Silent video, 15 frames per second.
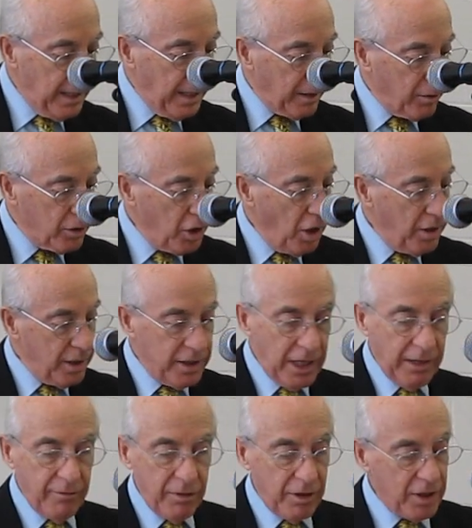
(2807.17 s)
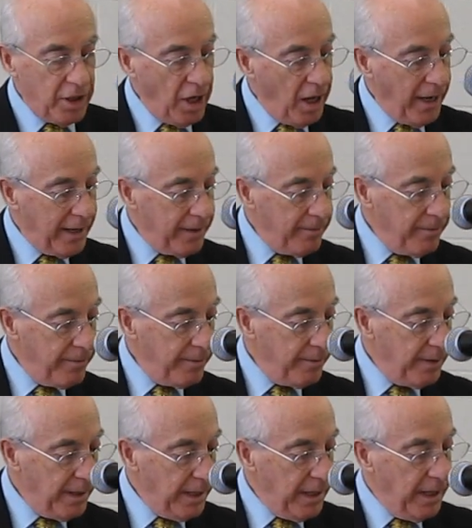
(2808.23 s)
It goes on to say in verse 9,
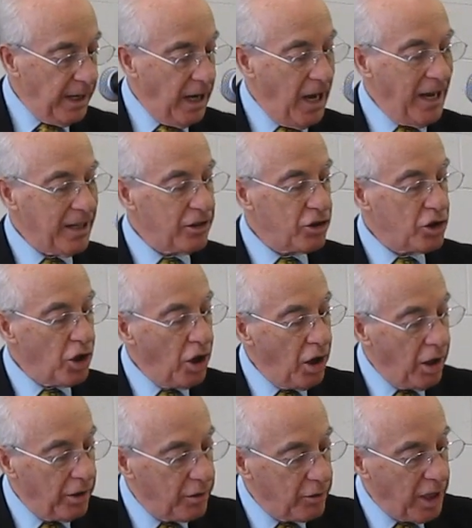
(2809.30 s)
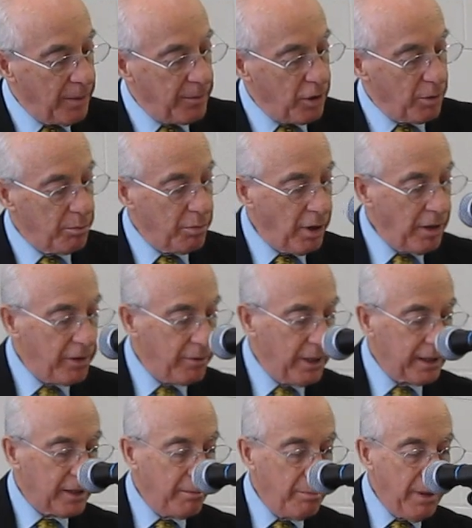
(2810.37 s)
I, John, who am your brother
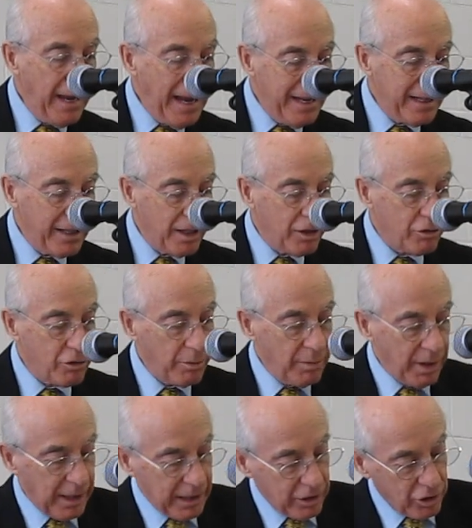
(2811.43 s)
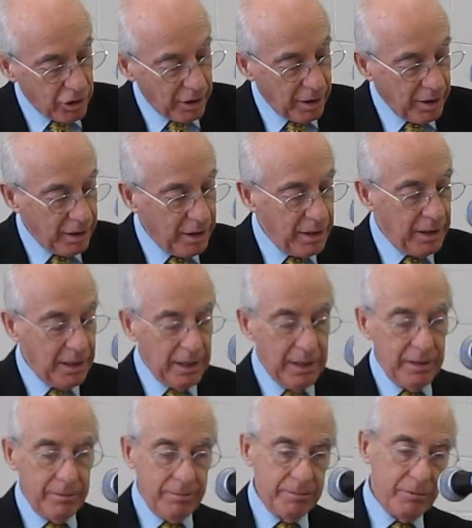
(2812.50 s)
and companion in tribulation.
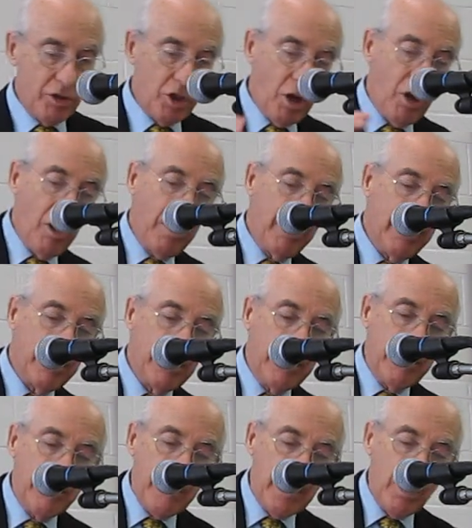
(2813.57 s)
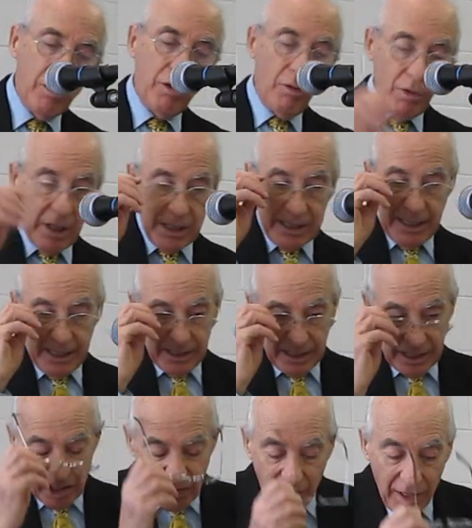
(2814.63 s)
John You'll notice that
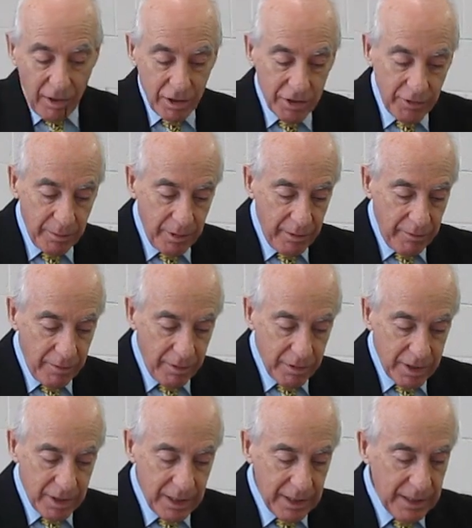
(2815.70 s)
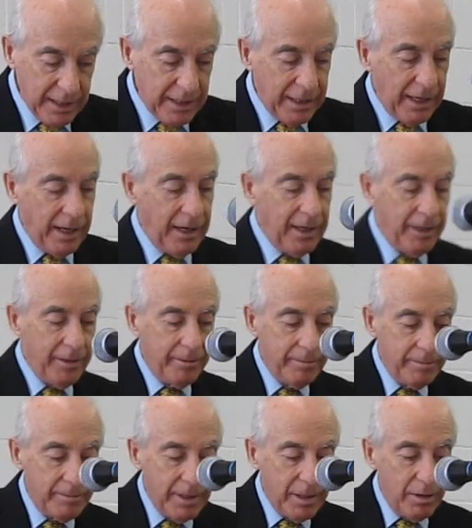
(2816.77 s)
these fellows from the first, uh,
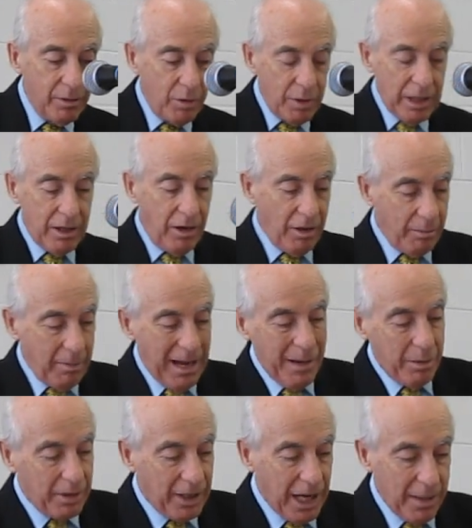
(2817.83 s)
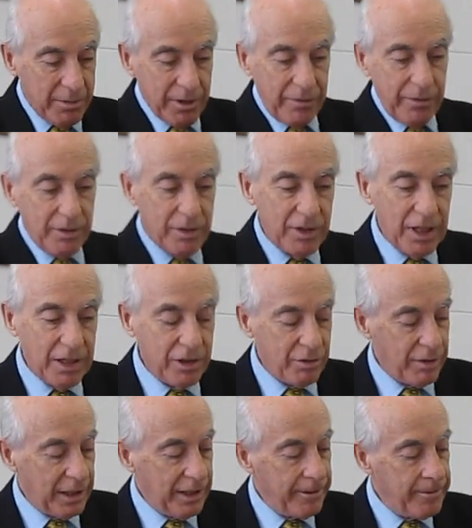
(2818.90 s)
what we call the Bible times, the first
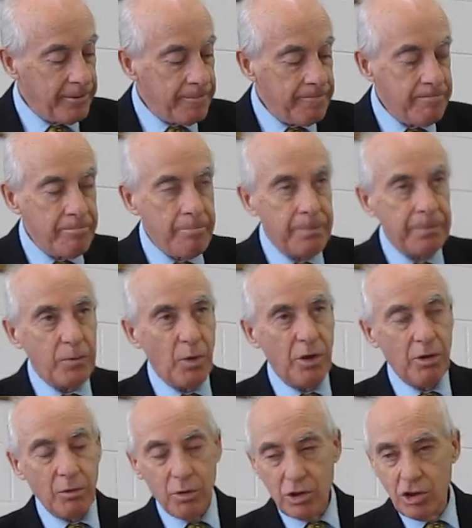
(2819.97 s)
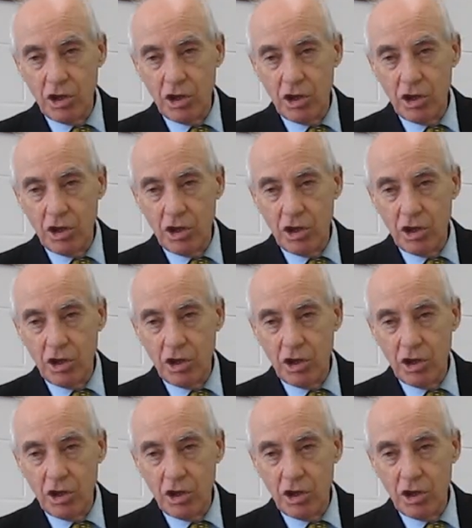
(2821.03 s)
century, whether it was